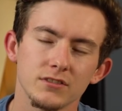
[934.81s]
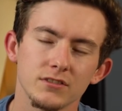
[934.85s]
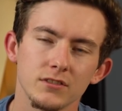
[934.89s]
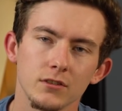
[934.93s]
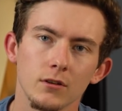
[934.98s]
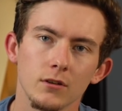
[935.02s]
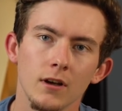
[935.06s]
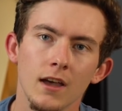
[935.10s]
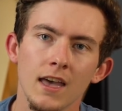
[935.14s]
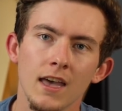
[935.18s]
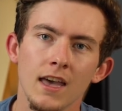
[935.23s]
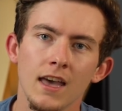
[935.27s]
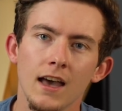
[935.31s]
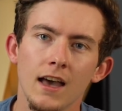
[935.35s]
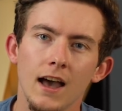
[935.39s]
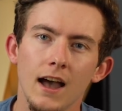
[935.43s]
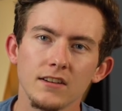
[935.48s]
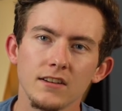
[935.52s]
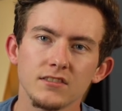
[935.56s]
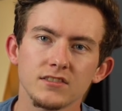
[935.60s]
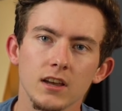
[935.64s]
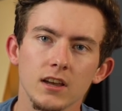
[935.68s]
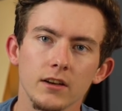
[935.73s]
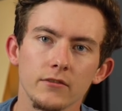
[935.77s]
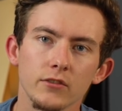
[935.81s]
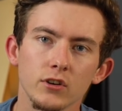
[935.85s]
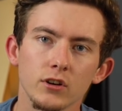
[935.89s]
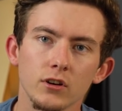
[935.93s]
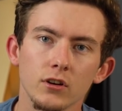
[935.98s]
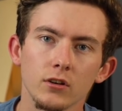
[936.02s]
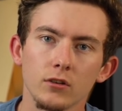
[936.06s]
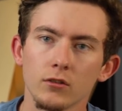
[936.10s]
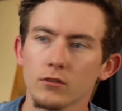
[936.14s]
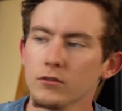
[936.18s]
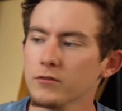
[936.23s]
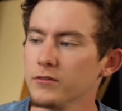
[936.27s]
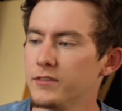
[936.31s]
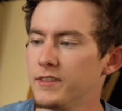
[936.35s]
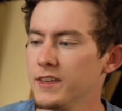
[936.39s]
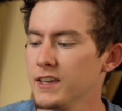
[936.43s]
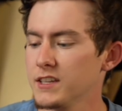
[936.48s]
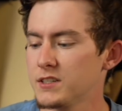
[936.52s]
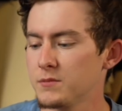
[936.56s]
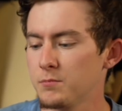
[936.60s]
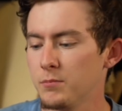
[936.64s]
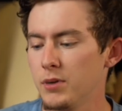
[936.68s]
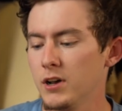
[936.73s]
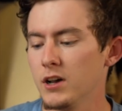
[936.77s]
So I discovered
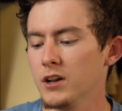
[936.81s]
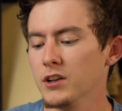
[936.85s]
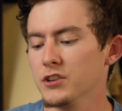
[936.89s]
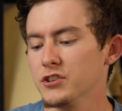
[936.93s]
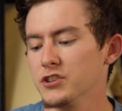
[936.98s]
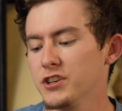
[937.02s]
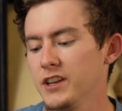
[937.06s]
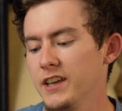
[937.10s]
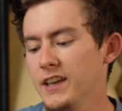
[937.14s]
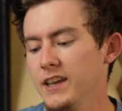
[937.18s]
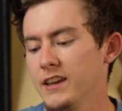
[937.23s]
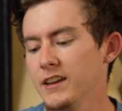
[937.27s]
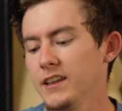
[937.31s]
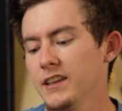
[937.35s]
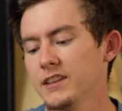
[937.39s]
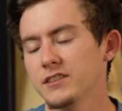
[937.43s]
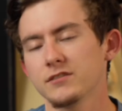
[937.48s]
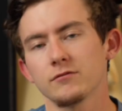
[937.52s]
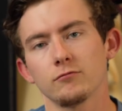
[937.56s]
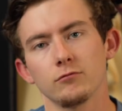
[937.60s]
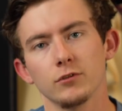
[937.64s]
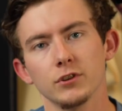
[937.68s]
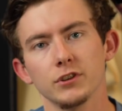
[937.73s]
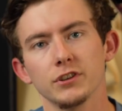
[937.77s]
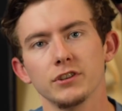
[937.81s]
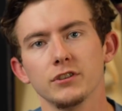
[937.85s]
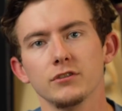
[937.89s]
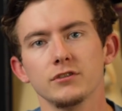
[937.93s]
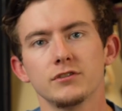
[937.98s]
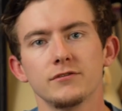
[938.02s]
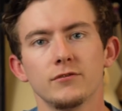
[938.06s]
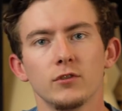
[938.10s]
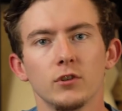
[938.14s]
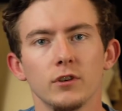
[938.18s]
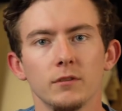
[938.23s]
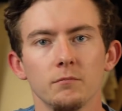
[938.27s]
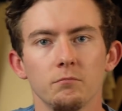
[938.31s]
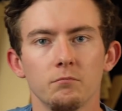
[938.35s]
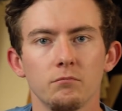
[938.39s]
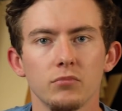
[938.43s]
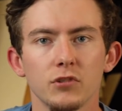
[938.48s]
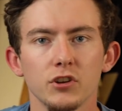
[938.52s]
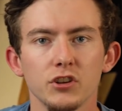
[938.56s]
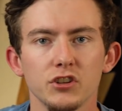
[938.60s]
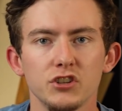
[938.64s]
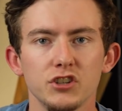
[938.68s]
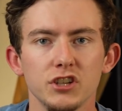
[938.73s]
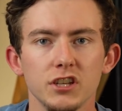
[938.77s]
this punch, and it's really useful and
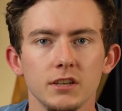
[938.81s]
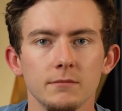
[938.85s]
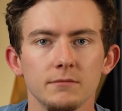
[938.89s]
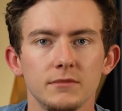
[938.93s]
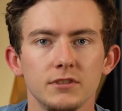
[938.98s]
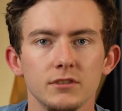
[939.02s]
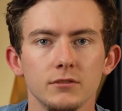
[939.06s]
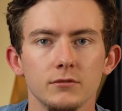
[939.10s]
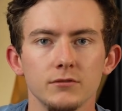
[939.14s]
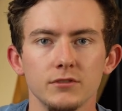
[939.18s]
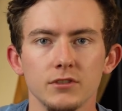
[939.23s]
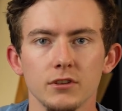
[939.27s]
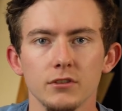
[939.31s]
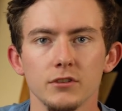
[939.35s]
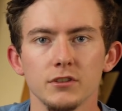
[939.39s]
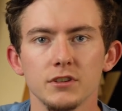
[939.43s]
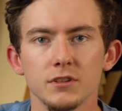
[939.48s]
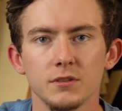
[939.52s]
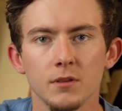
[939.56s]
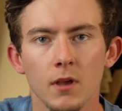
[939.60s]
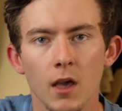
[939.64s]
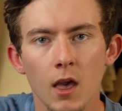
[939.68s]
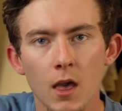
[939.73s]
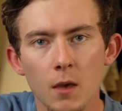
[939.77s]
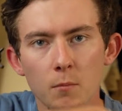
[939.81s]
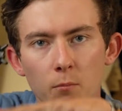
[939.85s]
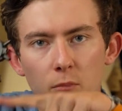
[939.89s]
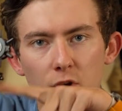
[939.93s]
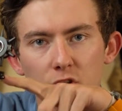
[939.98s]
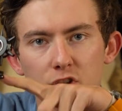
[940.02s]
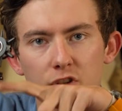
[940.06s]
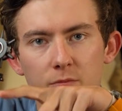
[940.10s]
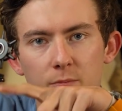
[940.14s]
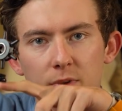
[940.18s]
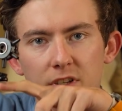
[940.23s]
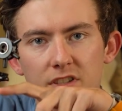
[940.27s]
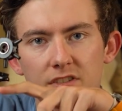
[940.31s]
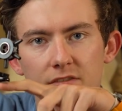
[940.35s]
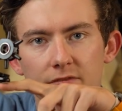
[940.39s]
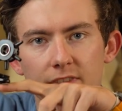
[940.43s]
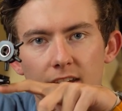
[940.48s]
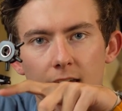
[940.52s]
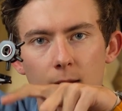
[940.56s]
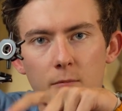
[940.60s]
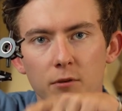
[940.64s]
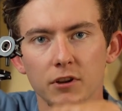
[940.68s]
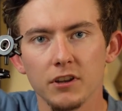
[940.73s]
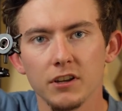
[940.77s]
pretty cheap too. So you just put your piece of
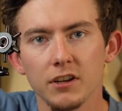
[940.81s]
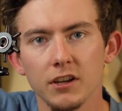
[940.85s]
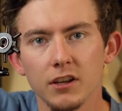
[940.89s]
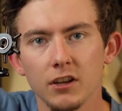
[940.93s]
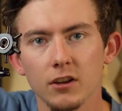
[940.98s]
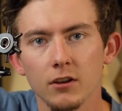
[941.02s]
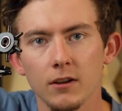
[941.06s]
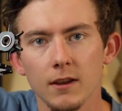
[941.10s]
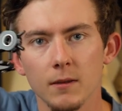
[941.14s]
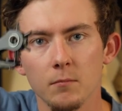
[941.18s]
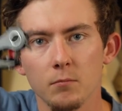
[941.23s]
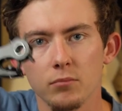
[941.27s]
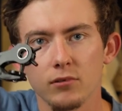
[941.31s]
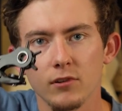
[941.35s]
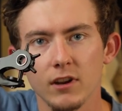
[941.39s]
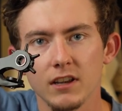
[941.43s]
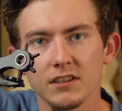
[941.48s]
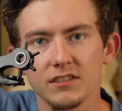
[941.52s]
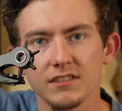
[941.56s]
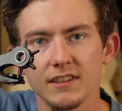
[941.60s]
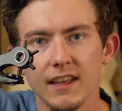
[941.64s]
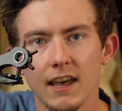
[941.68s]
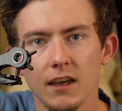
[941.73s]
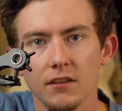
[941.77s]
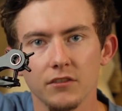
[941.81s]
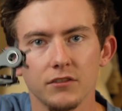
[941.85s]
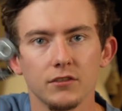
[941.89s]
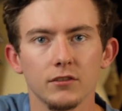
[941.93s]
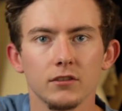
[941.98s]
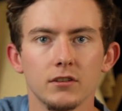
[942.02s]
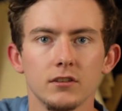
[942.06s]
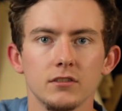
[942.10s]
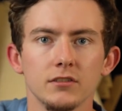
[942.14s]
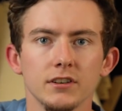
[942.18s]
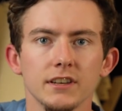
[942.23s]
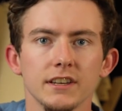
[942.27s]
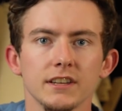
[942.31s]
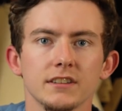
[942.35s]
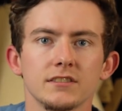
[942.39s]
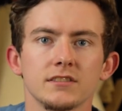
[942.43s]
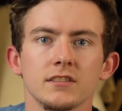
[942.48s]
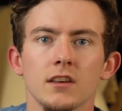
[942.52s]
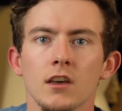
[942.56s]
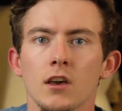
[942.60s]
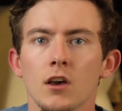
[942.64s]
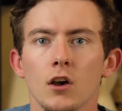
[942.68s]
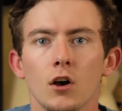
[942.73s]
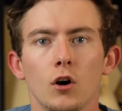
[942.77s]
fabric in here and press down until it
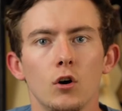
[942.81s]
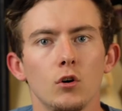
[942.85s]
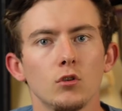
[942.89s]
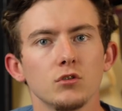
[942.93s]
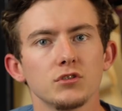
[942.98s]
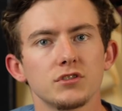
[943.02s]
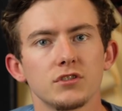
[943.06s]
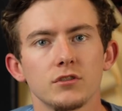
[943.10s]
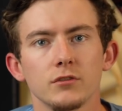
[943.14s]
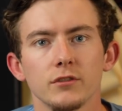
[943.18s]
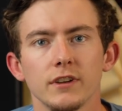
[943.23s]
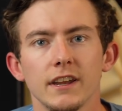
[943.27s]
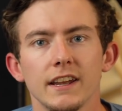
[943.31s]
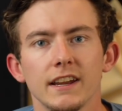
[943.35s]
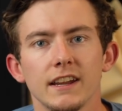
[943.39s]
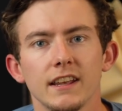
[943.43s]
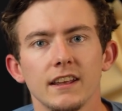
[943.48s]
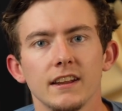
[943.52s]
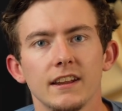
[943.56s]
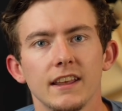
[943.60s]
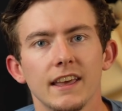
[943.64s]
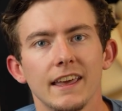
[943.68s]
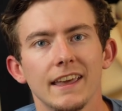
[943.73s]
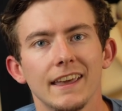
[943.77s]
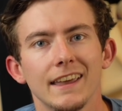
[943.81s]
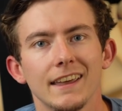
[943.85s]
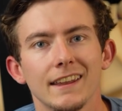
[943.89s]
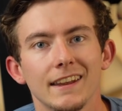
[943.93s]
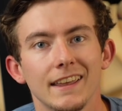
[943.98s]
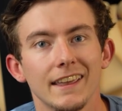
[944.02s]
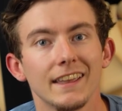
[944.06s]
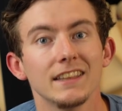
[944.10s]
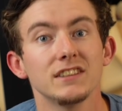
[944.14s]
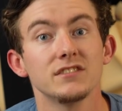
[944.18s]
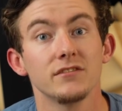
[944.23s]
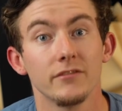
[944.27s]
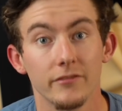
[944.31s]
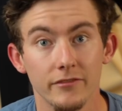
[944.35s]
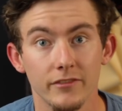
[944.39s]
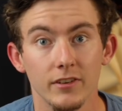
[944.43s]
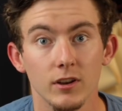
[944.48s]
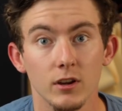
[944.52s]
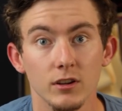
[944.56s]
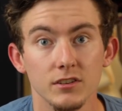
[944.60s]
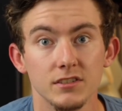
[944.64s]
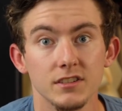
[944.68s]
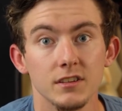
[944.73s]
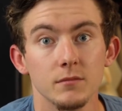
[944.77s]
clicks, holes created, and it's
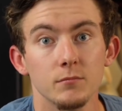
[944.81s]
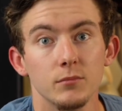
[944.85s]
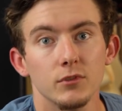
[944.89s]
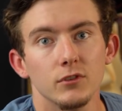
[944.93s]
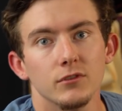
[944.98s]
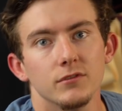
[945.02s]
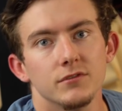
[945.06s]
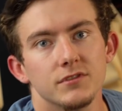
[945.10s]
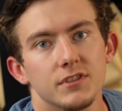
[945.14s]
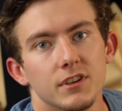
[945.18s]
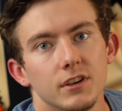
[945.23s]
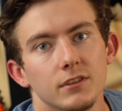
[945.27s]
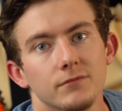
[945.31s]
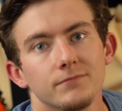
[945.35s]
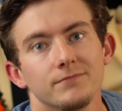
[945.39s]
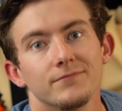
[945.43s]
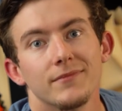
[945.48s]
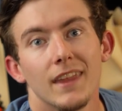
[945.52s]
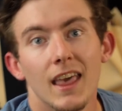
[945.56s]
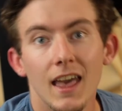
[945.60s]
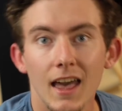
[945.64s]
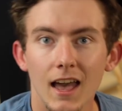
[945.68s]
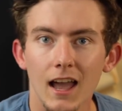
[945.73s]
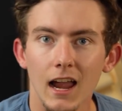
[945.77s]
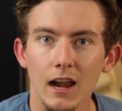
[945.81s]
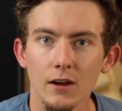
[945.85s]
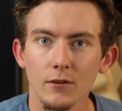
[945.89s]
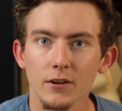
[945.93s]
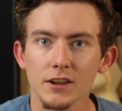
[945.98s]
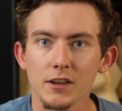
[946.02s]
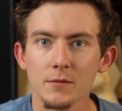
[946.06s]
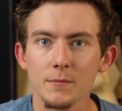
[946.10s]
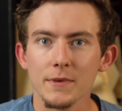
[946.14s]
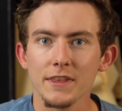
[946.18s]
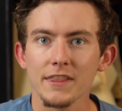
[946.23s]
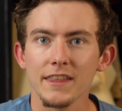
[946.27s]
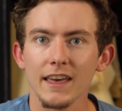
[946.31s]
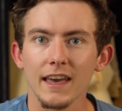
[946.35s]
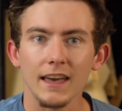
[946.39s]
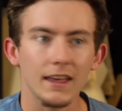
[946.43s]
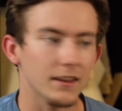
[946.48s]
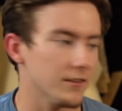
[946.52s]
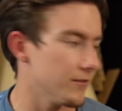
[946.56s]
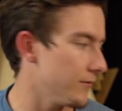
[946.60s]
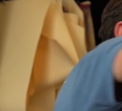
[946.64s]
very simple. So I recommend that.